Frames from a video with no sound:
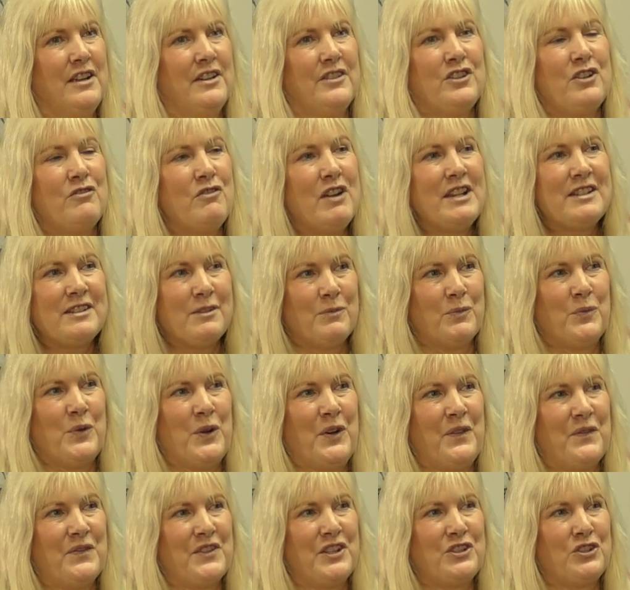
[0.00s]
There isn't
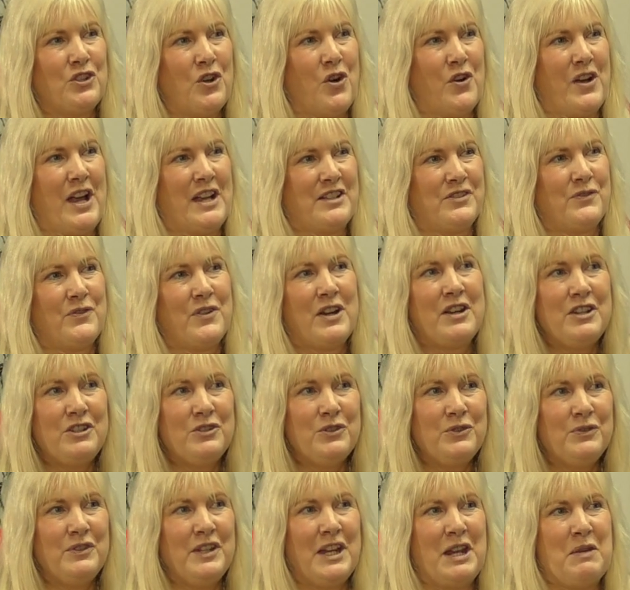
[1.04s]
one. The dog has a very
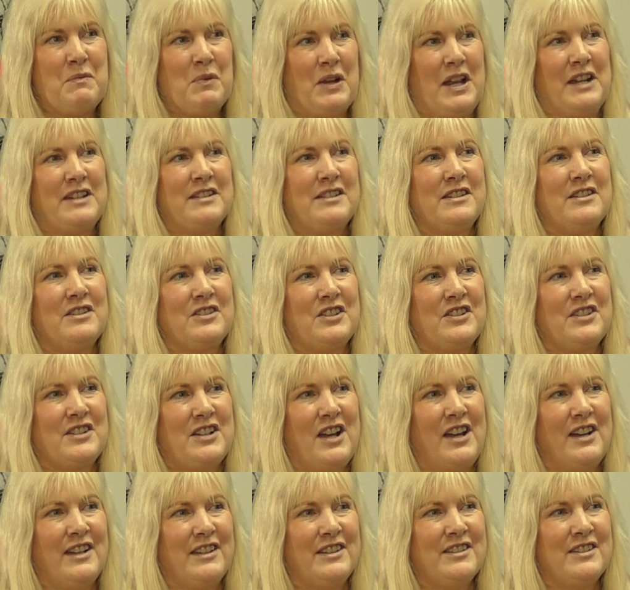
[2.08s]
unique place in
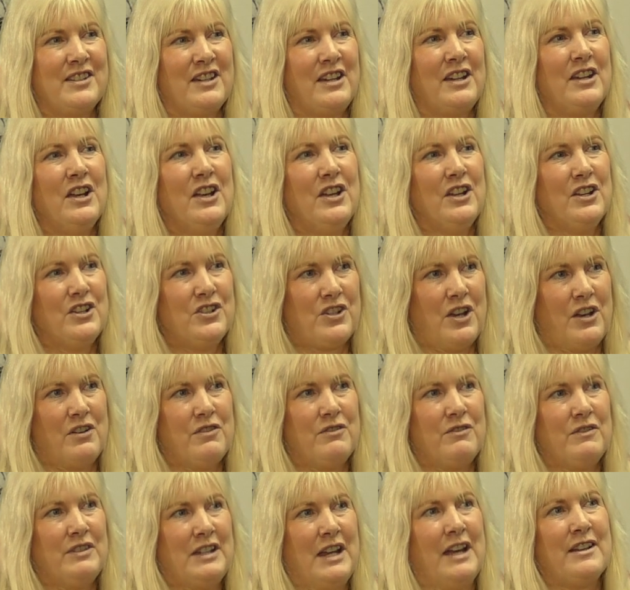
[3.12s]
society.
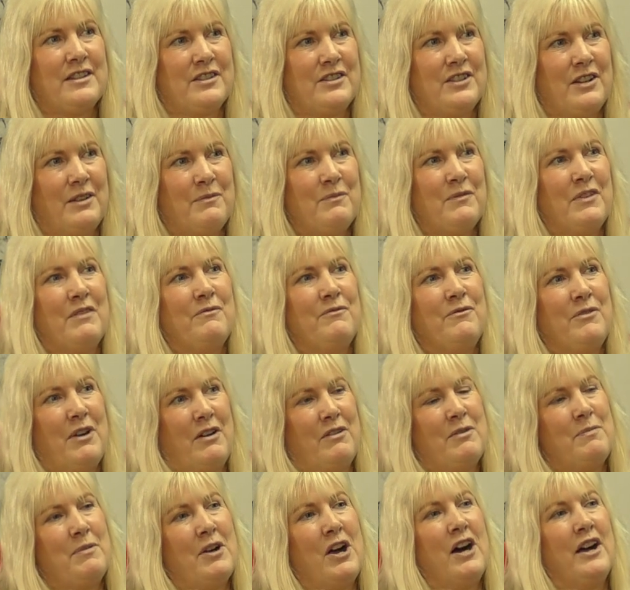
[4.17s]
So yes, I'm, I'm
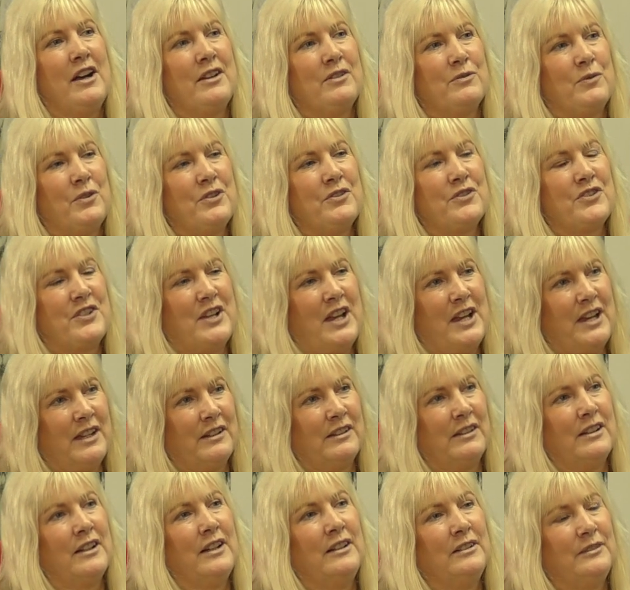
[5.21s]
very behind well, what I you're have, saying
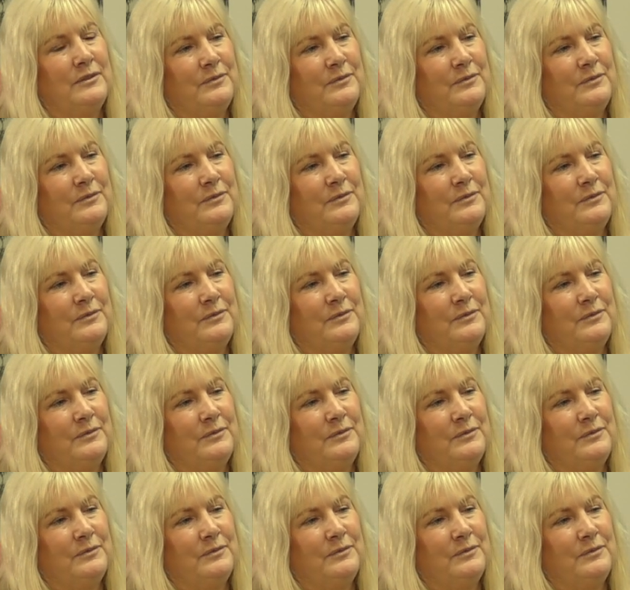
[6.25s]
there. I have